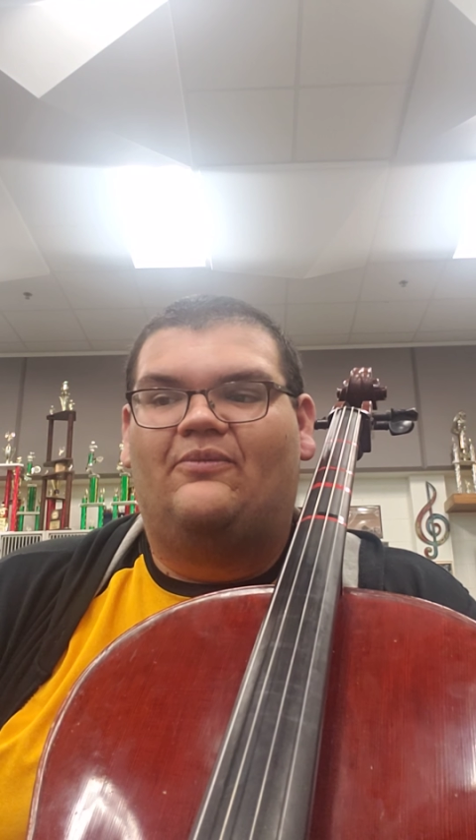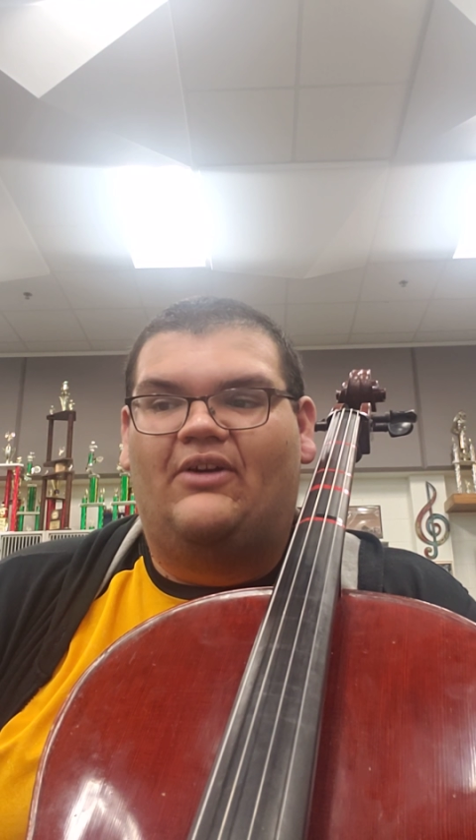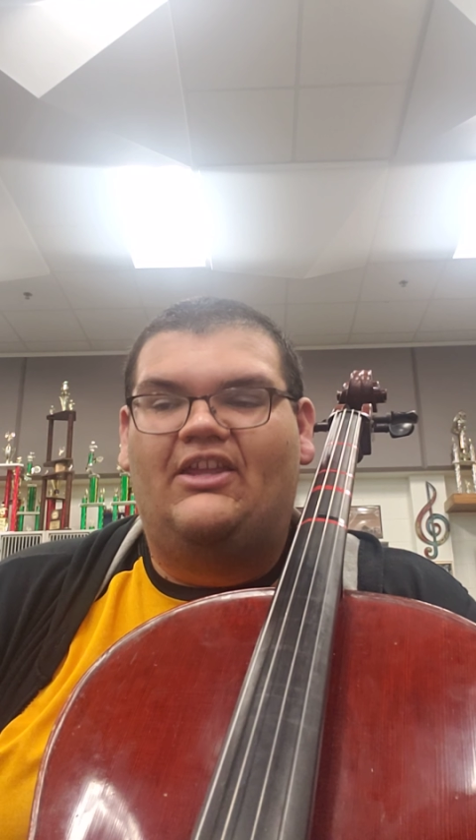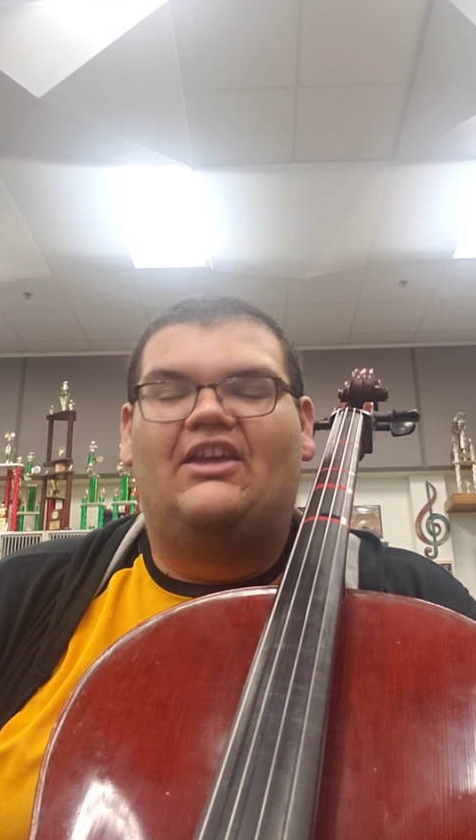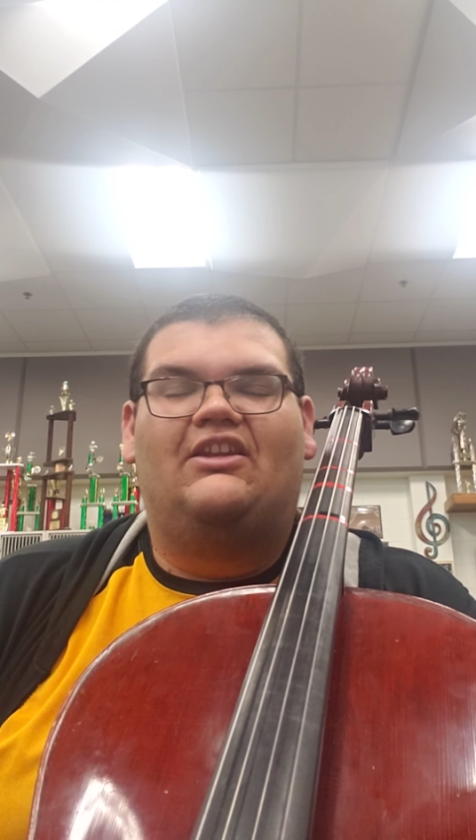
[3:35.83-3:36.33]

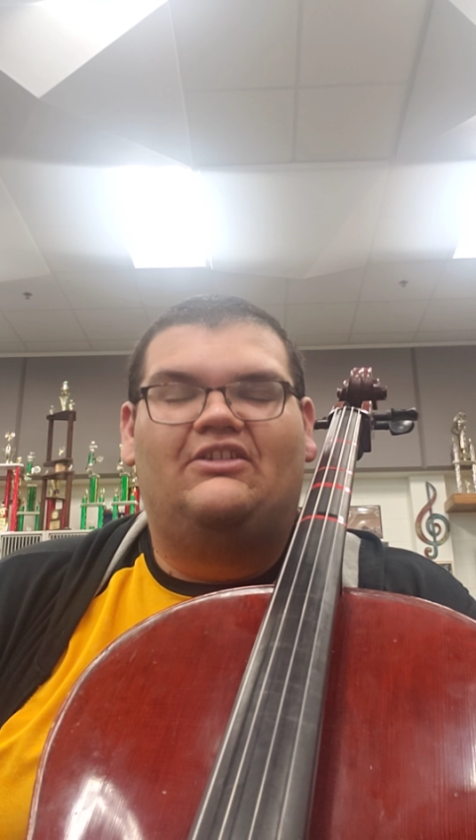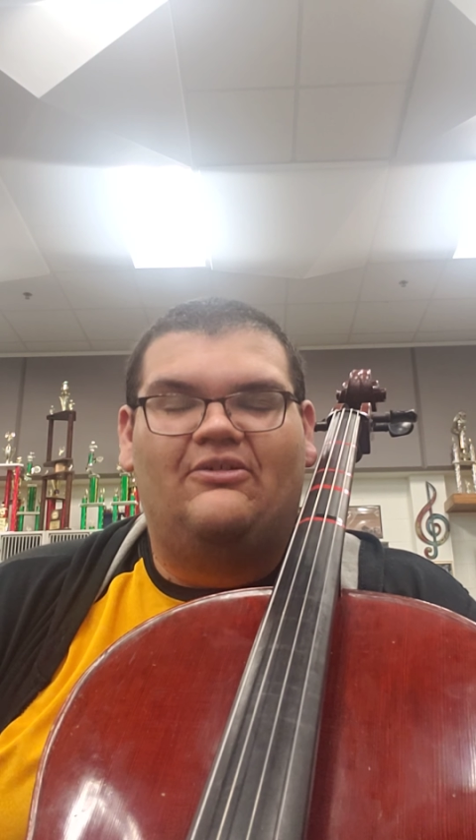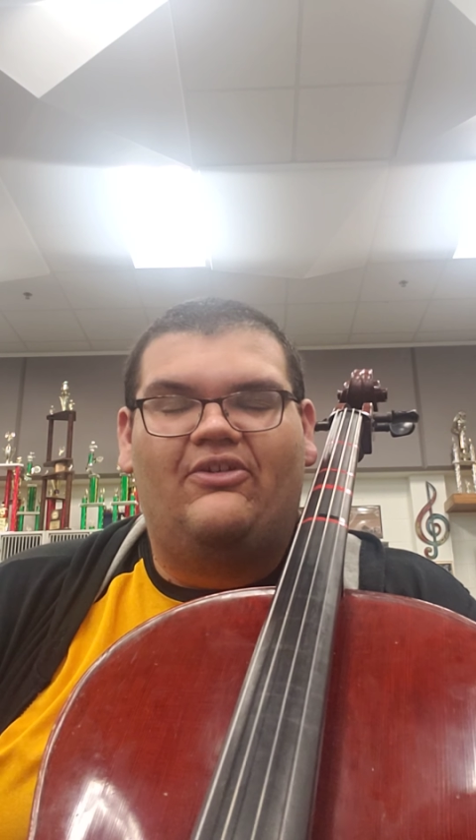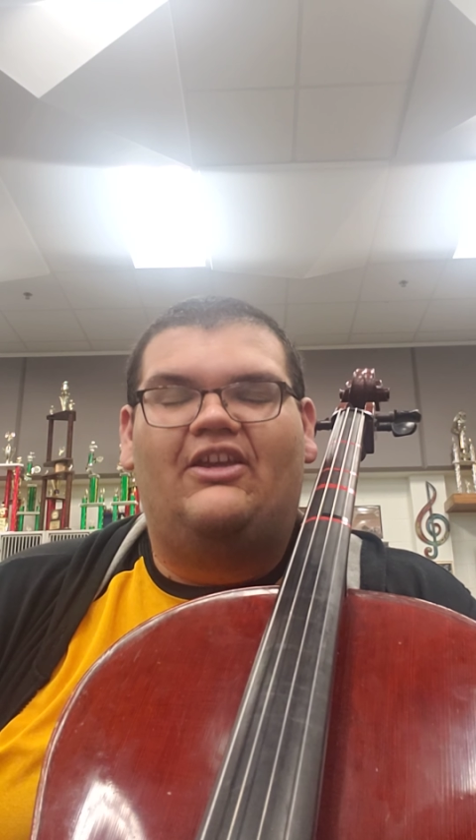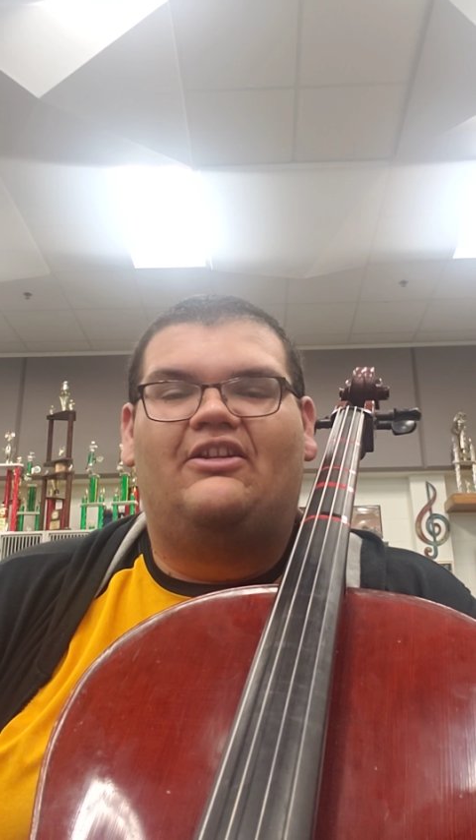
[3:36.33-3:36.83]
1 E and a
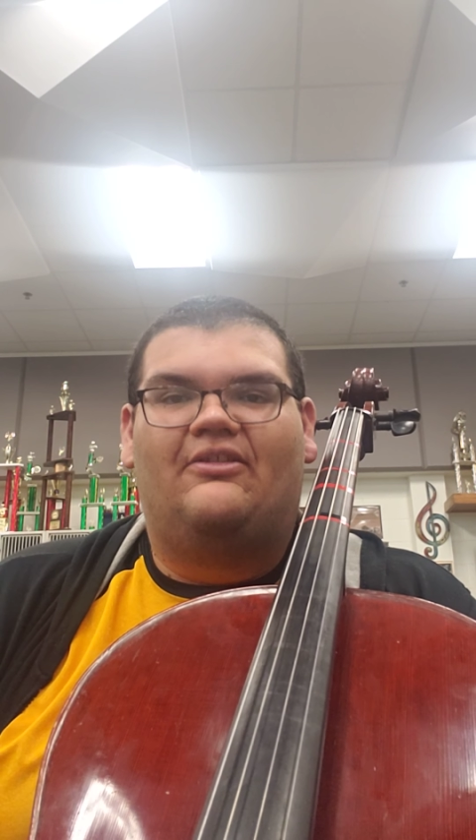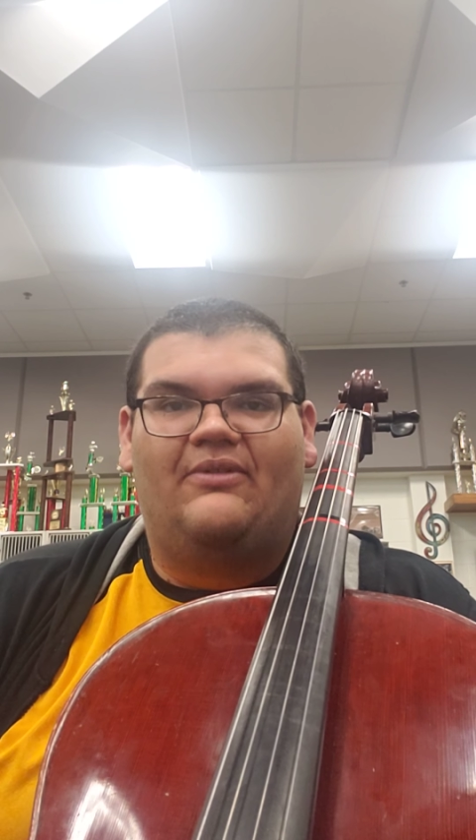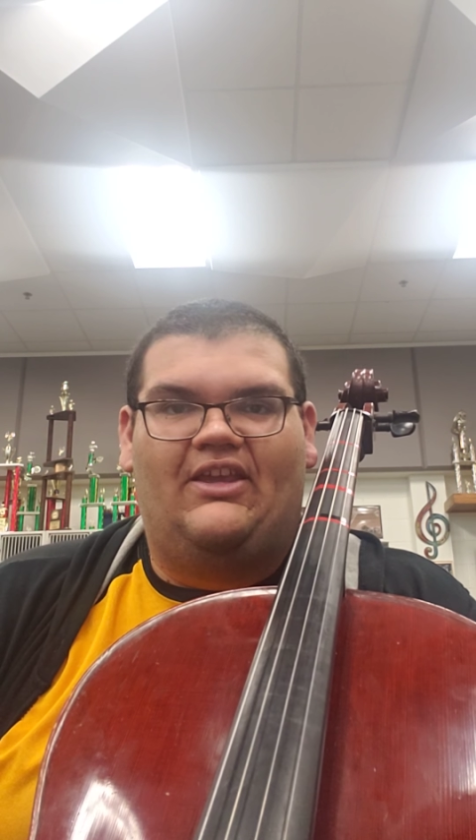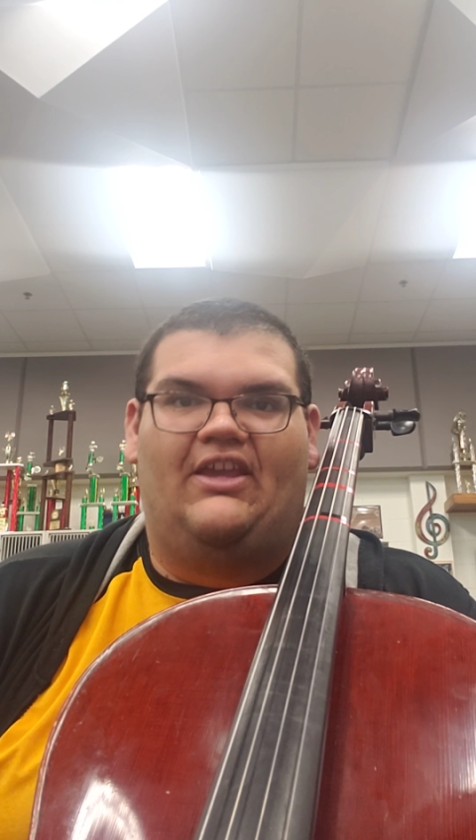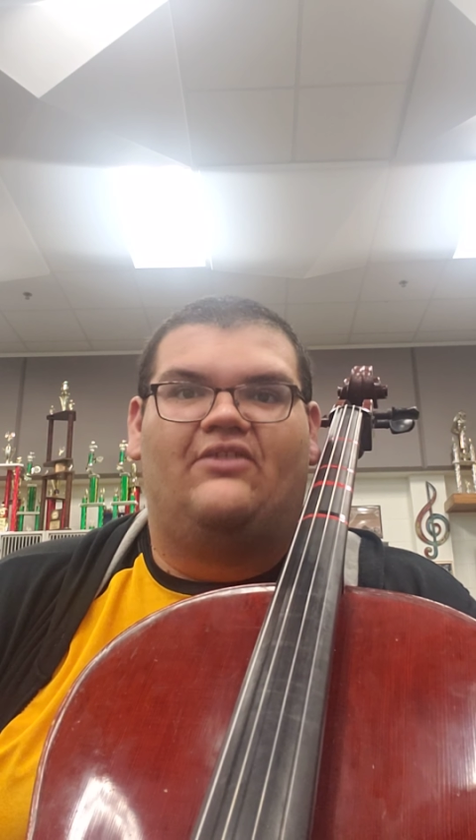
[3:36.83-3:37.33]
2 E and a
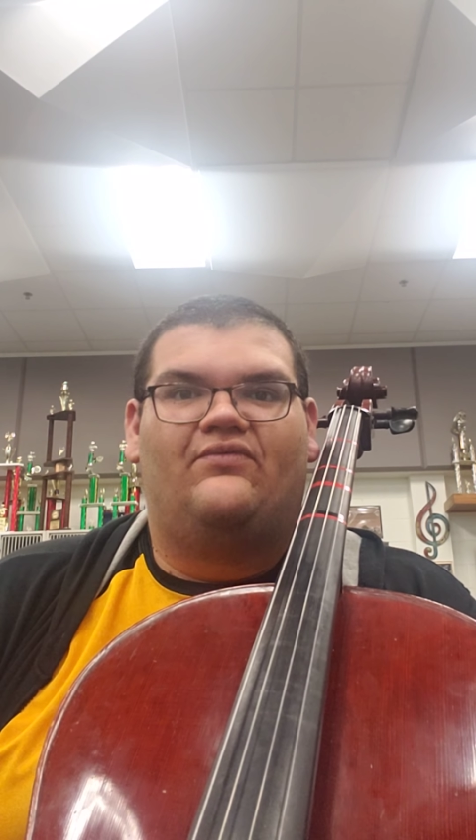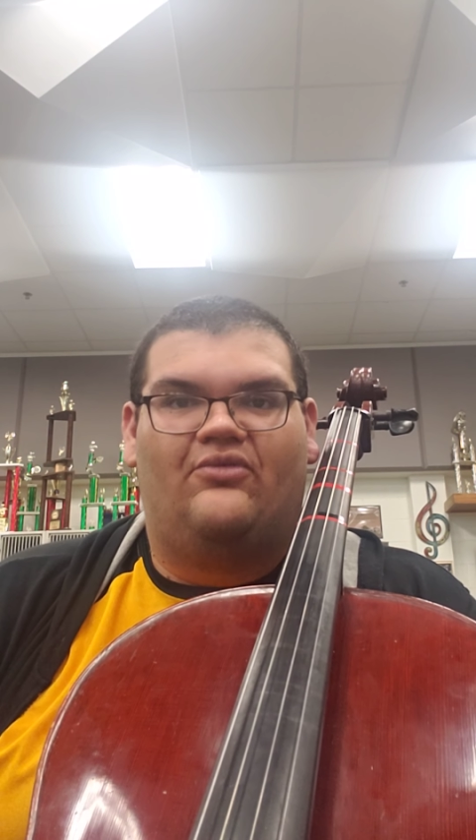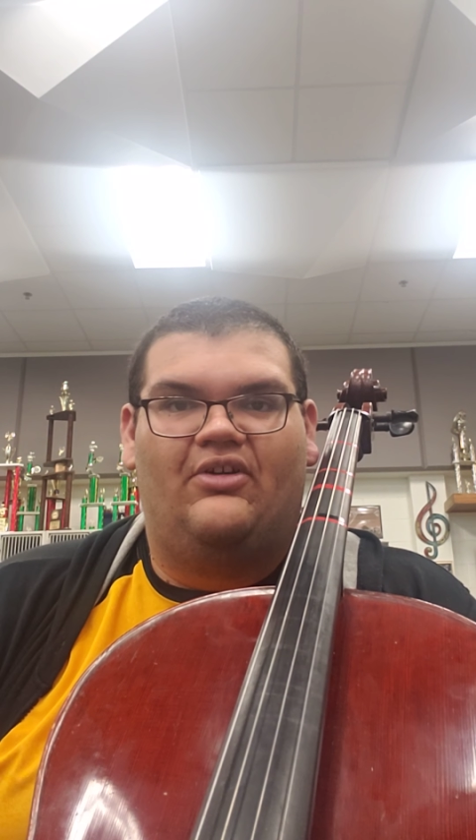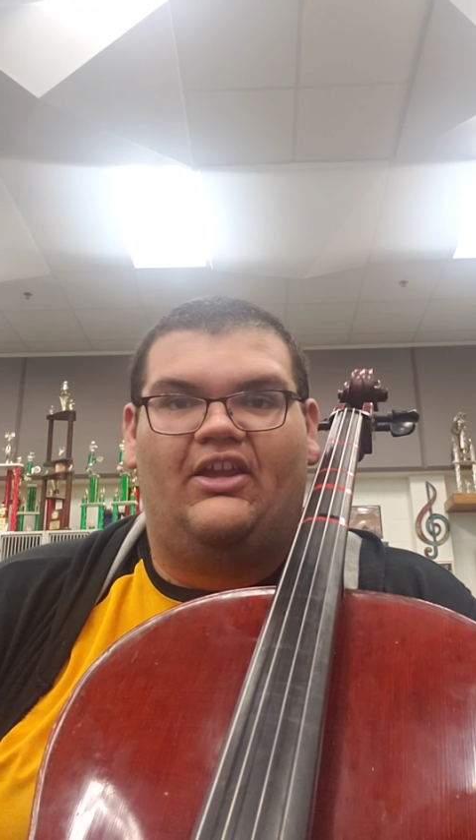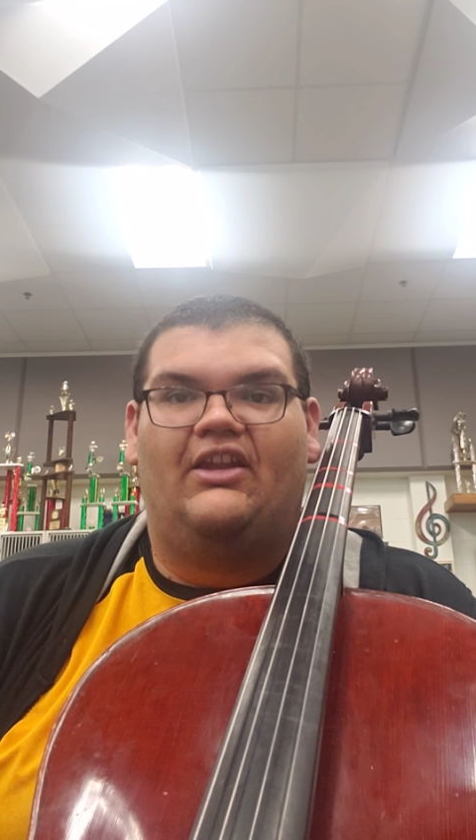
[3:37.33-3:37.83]
3 and
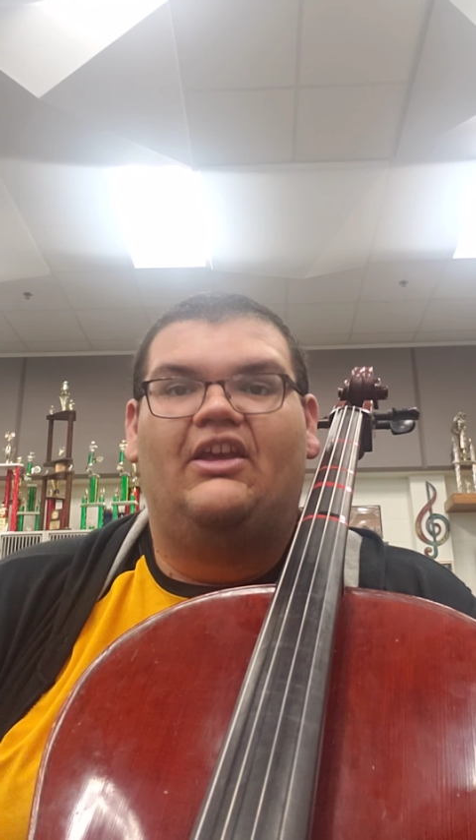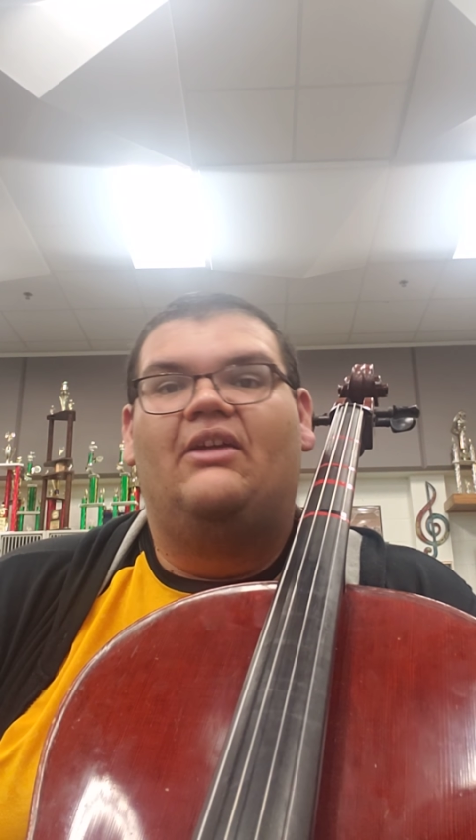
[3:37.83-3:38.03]
4 and.